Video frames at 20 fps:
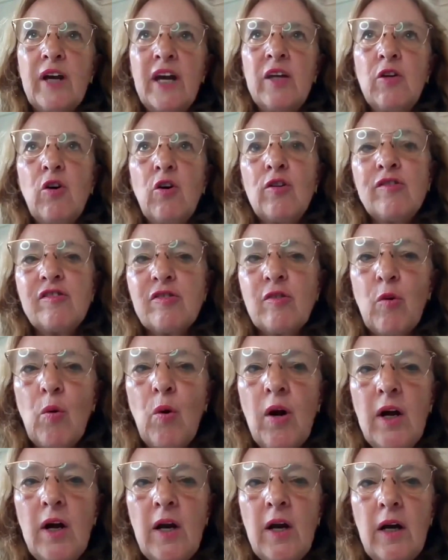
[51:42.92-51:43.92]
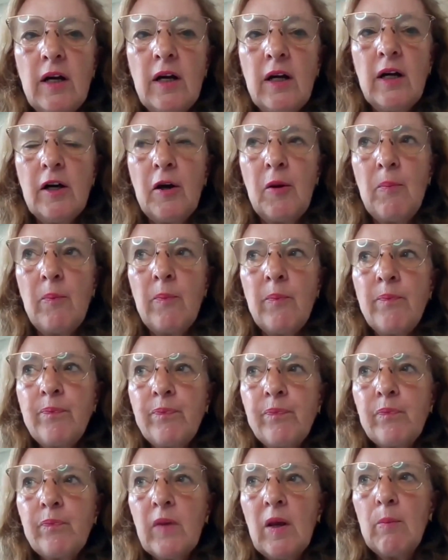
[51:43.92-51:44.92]
can also
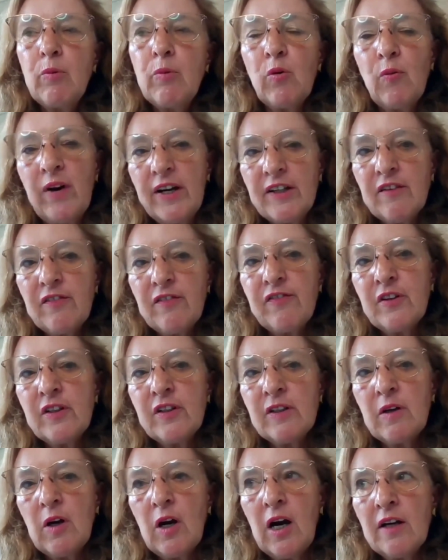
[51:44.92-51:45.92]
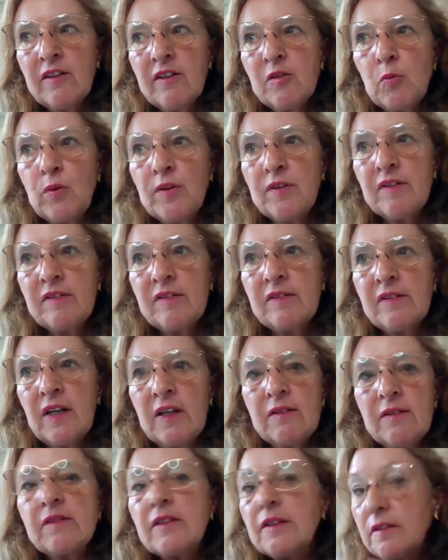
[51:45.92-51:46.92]
provide us with
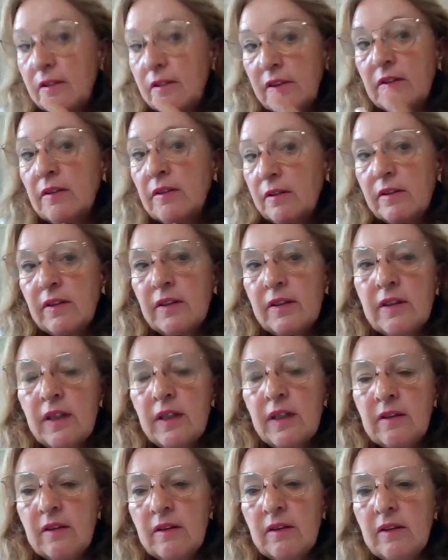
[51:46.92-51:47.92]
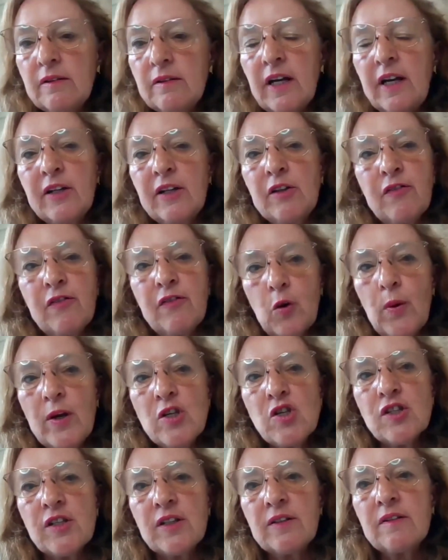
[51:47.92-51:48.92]
assistance in these kind of
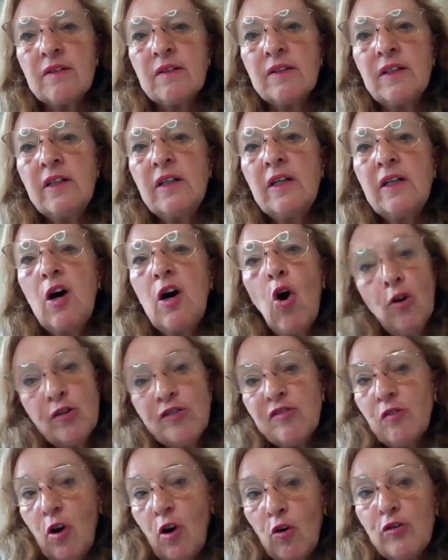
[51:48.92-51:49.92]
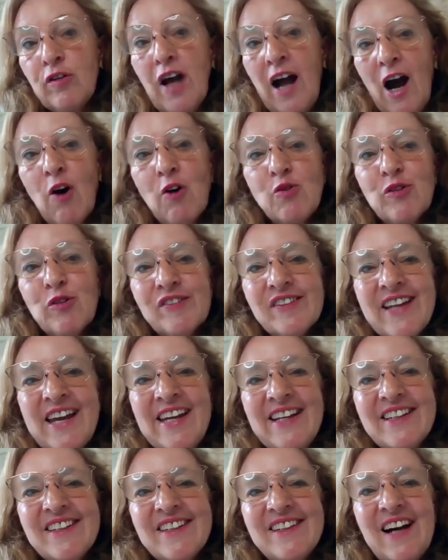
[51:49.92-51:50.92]
questions. No, also how to
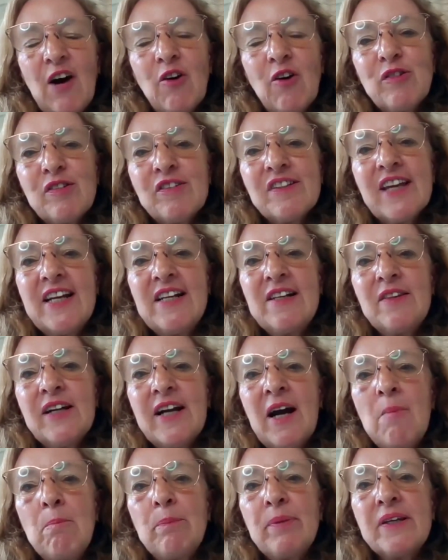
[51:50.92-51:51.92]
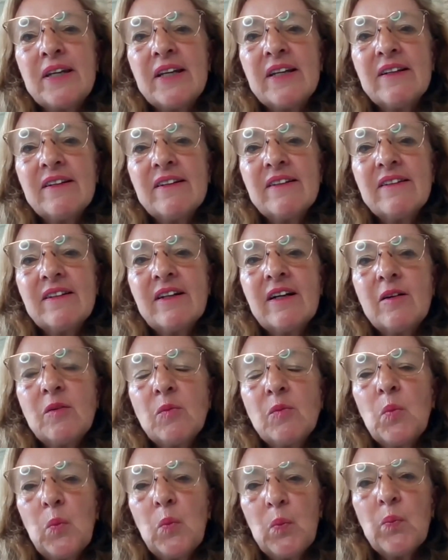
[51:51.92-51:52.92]
scale the company.
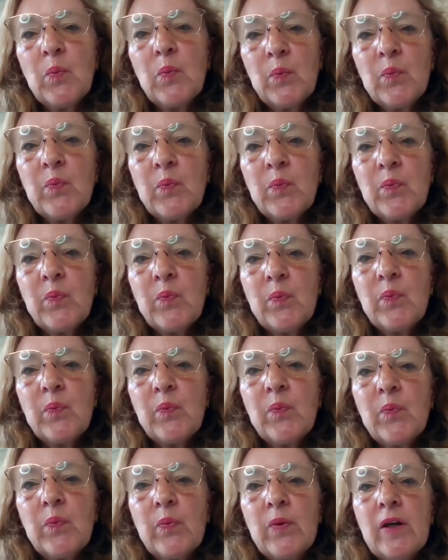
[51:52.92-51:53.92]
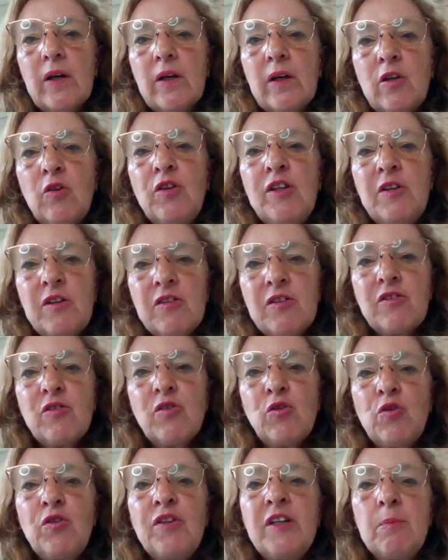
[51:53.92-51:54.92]
Yeah, you
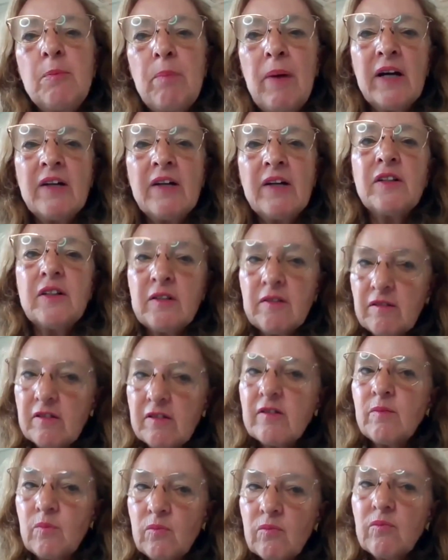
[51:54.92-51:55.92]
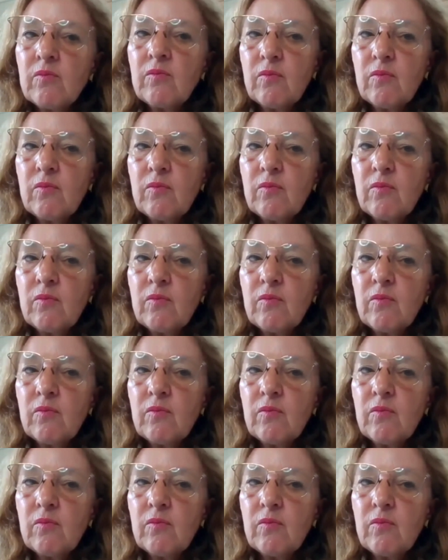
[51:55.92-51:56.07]
need partners.